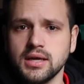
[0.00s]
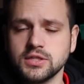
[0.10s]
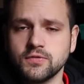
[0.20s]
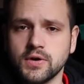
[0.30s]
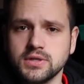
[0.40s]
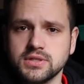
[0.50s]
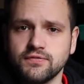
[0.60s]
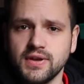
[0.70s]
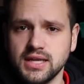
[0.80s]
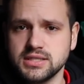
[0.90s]
as far as the
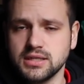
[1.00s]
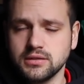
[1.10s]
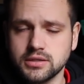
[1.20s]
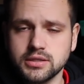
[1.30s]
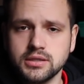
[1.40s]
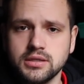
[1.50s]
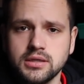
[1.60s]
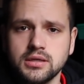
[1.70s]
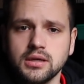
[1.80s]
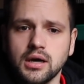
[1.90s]
fades didn't look good.
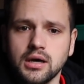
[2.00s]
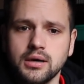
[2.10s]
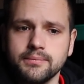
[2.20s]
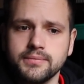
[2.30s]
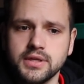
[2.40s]
Um,